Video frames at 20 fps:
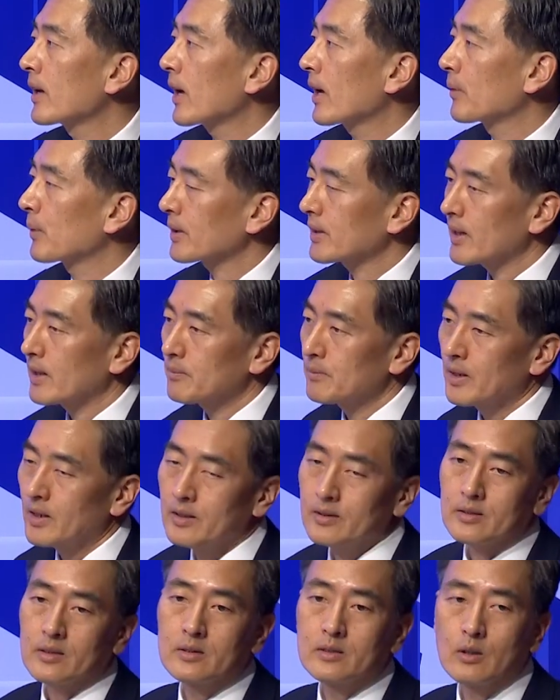And what that
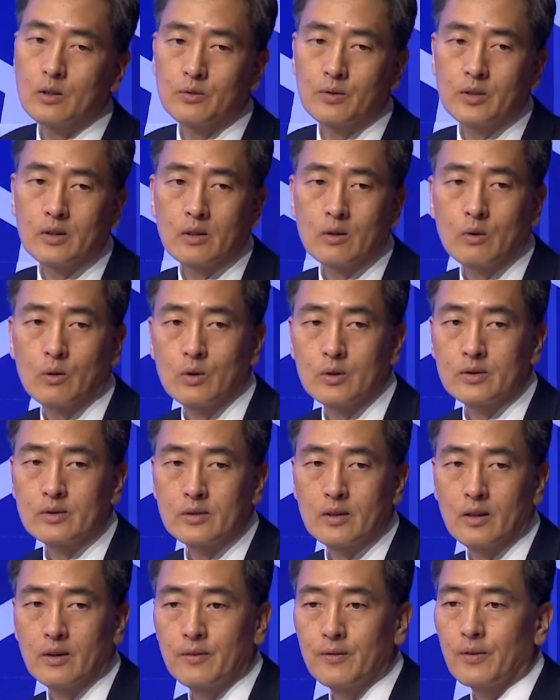means is over the
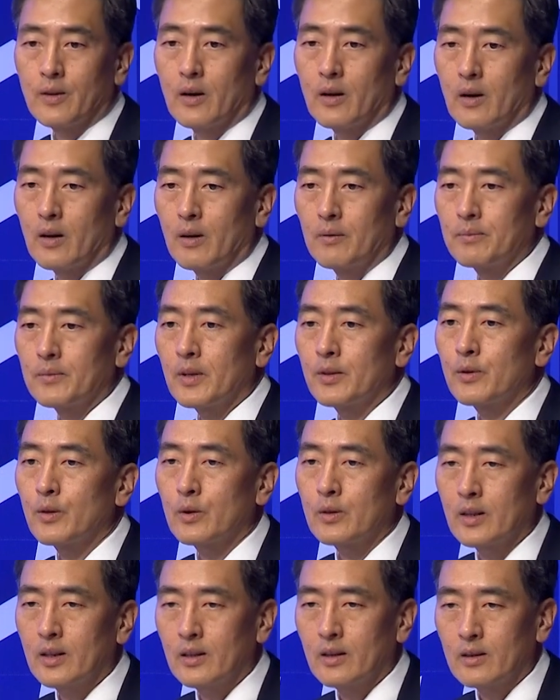course of
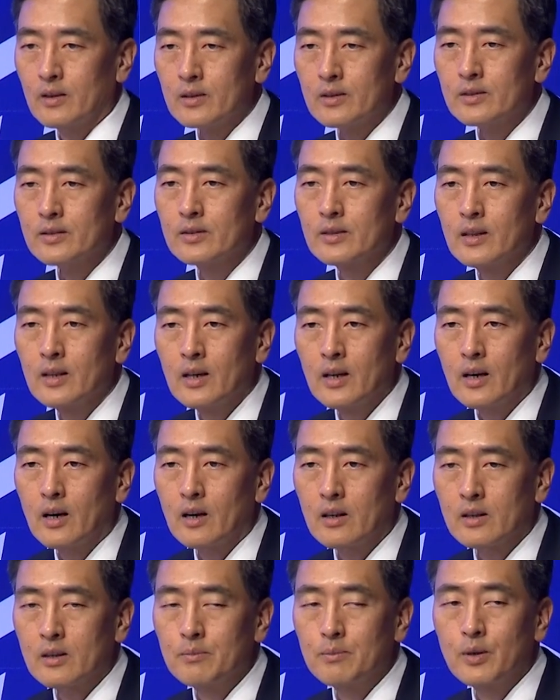30 years,
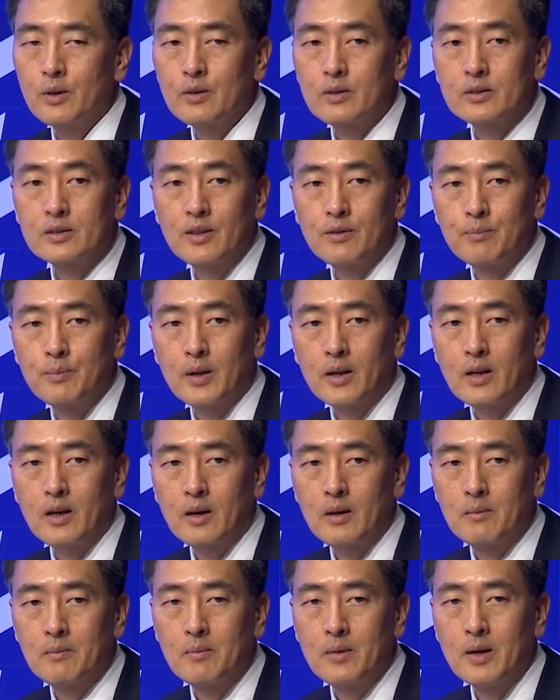our computers have
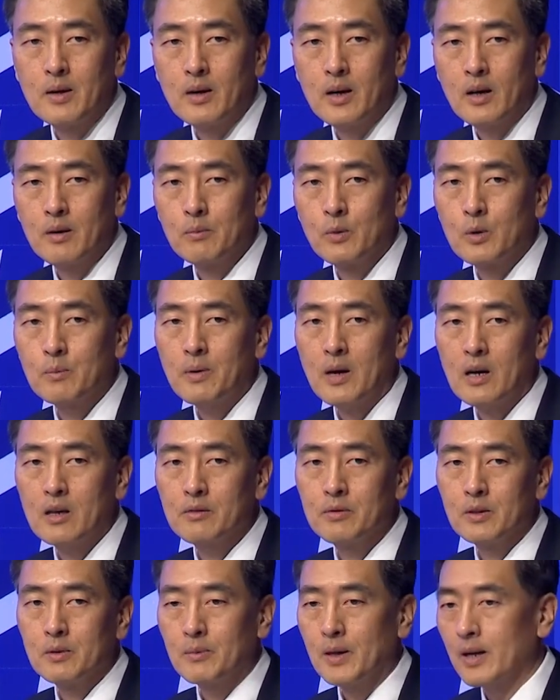become uh, more
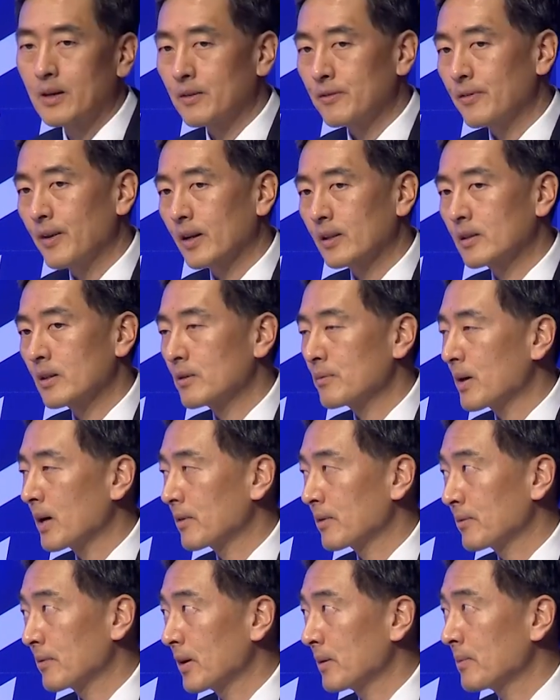powerful by a factor of
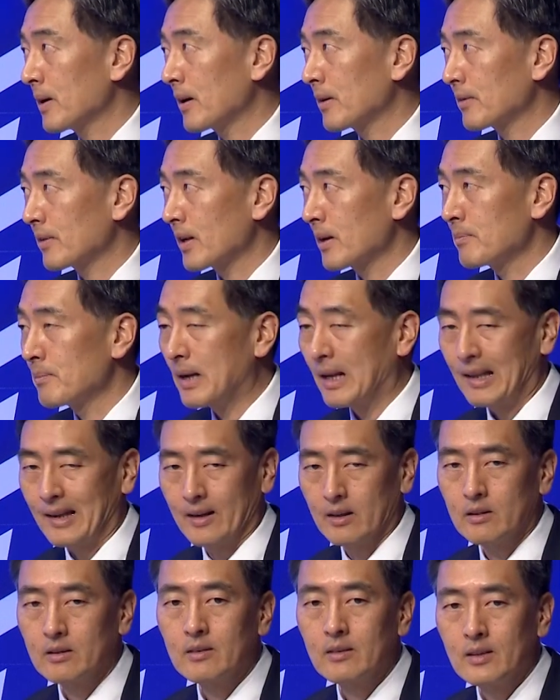about, about a
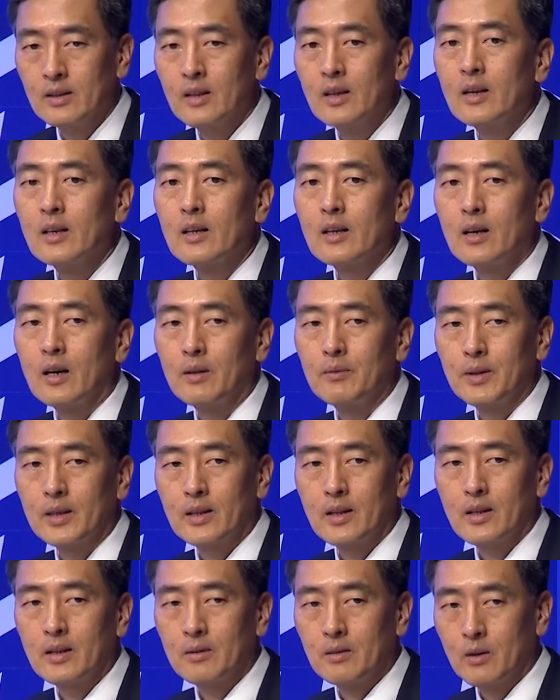million. Um,
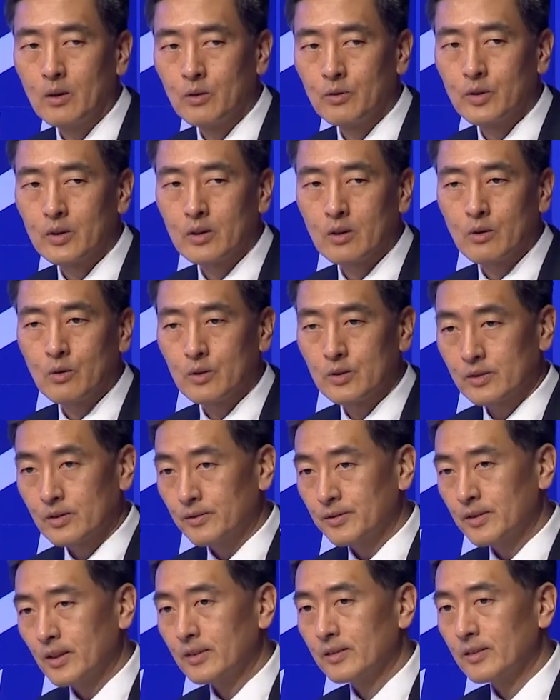and then over the course
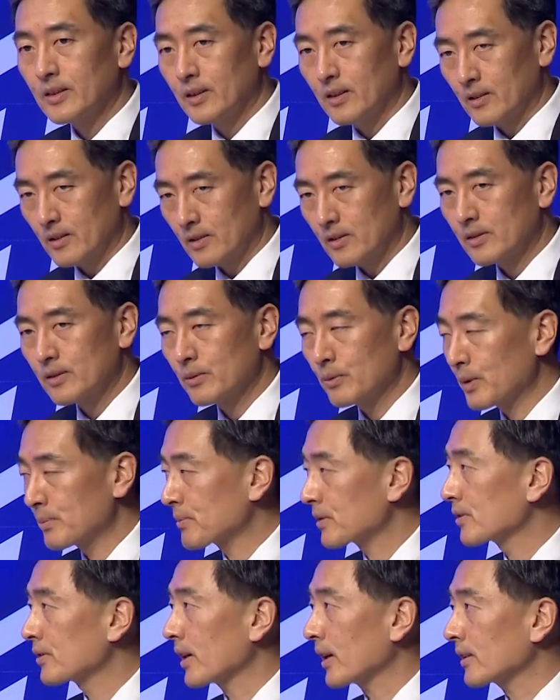of 60 years, we
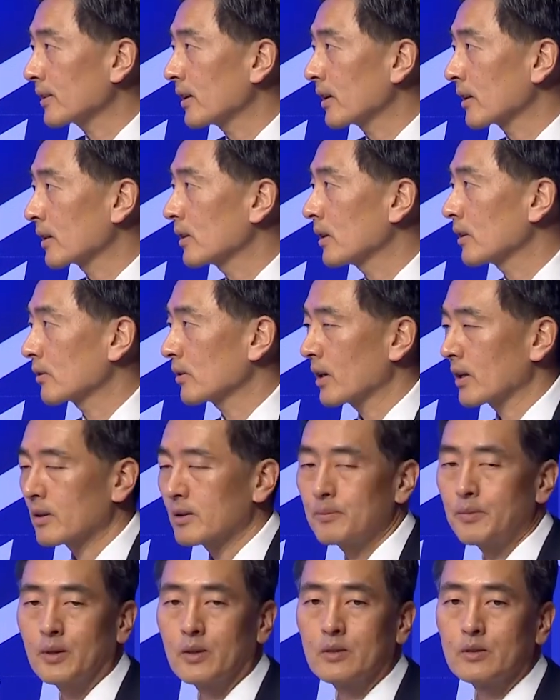project our, co our
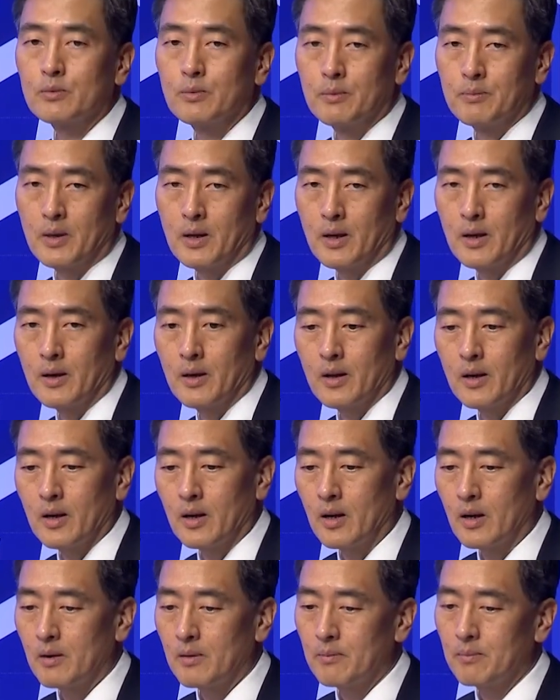computers will be
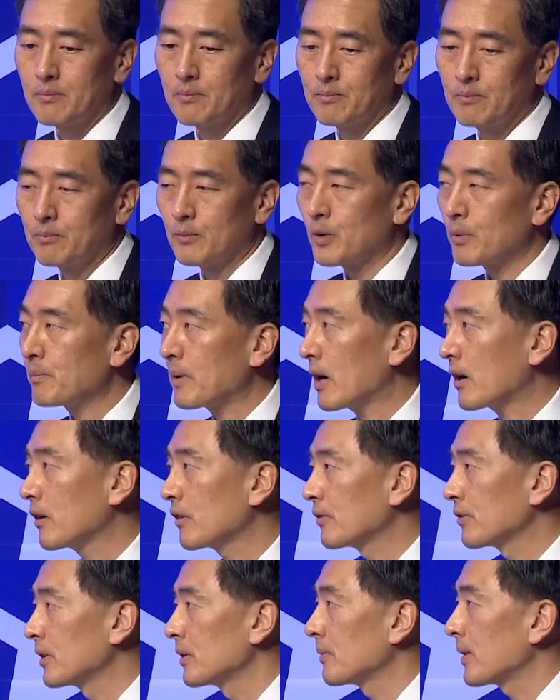um, more
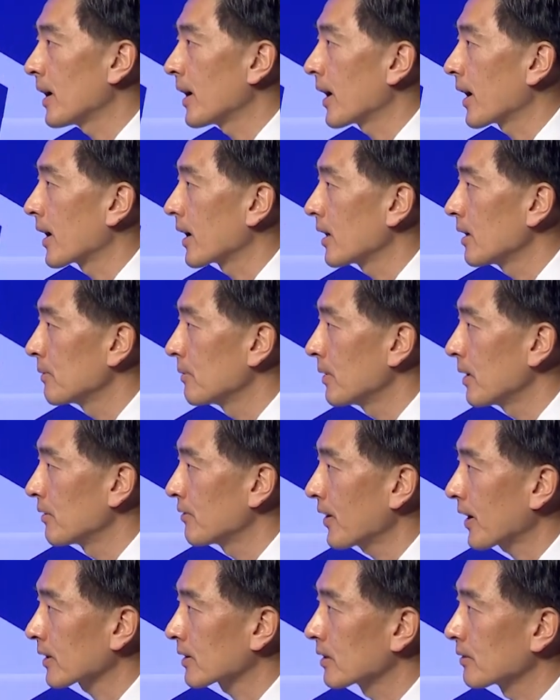powerful by a, a,
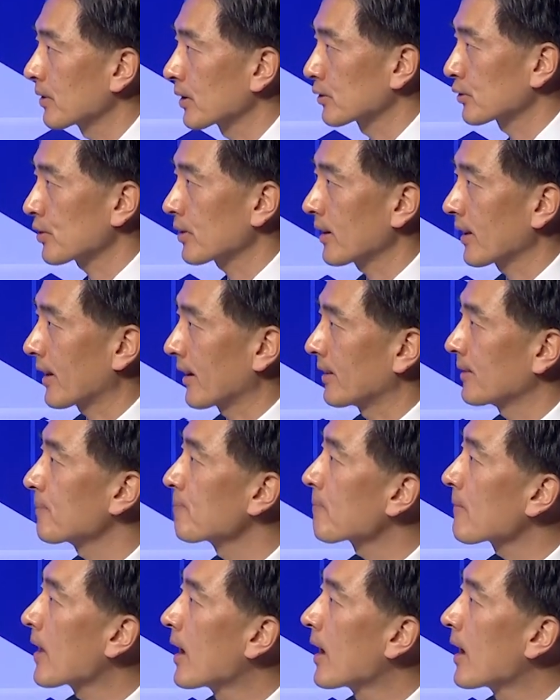factor of a trillion.